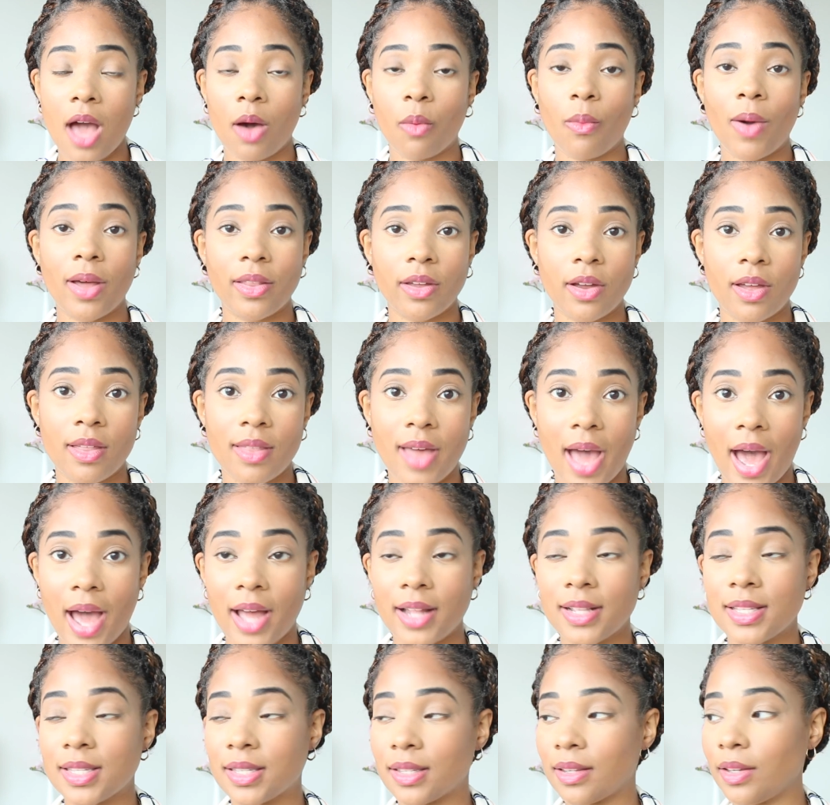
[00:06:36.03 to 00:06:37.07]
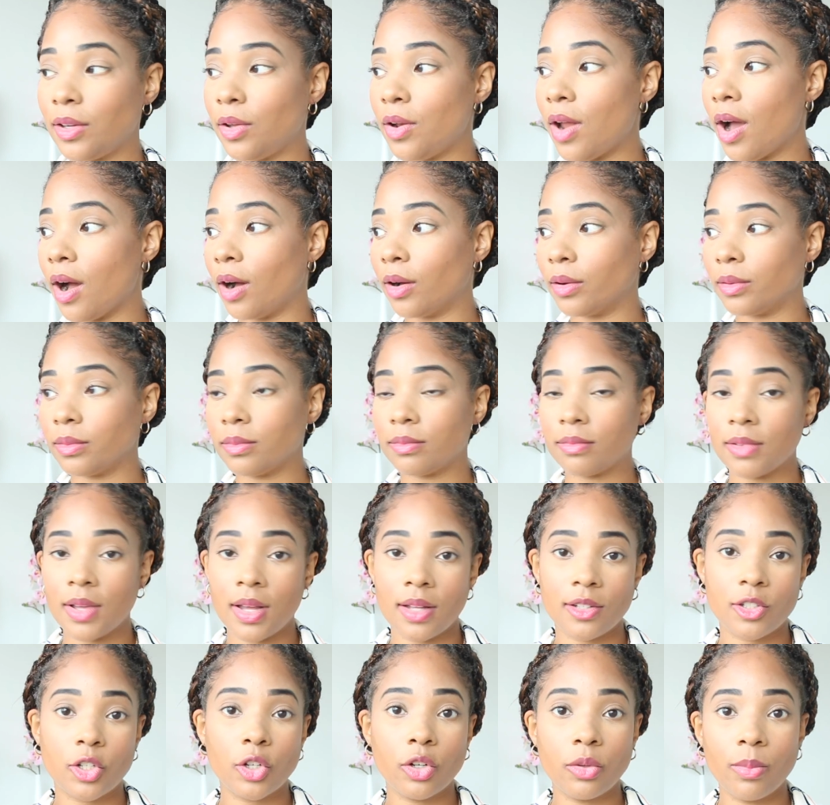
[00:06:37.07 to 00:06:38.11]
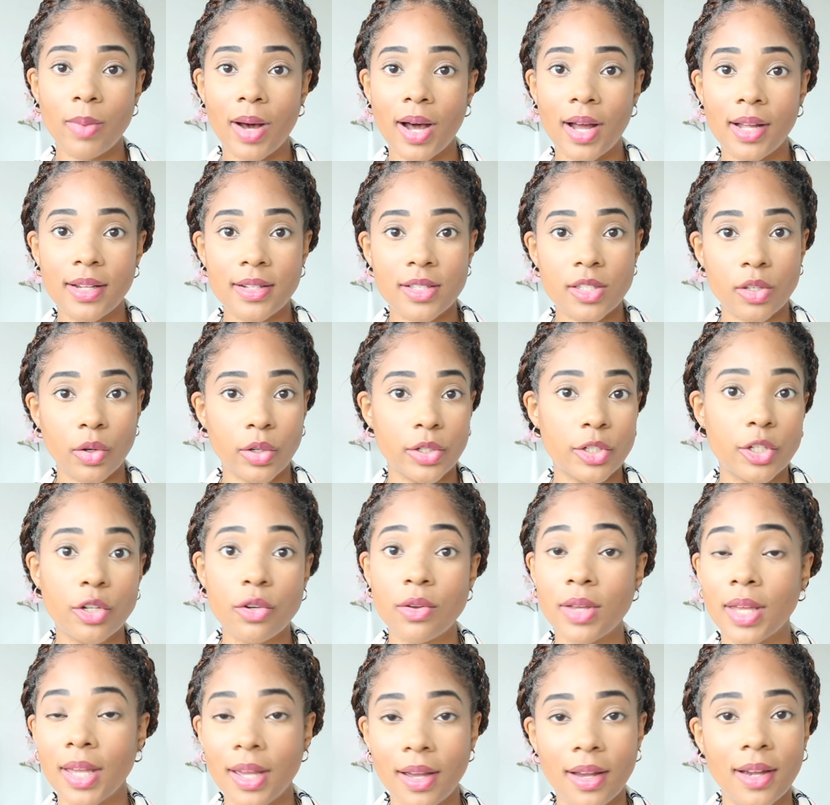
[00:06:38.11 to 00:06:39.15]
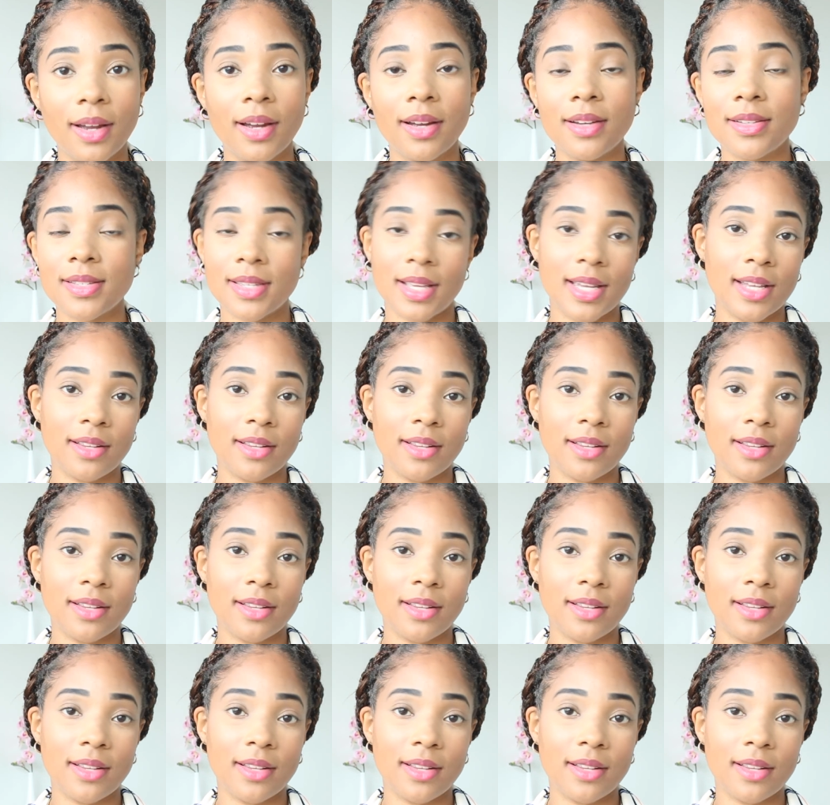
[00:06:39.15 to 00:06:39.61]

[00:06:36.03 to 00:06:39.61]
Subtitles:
whether that's 2 months or 2 years.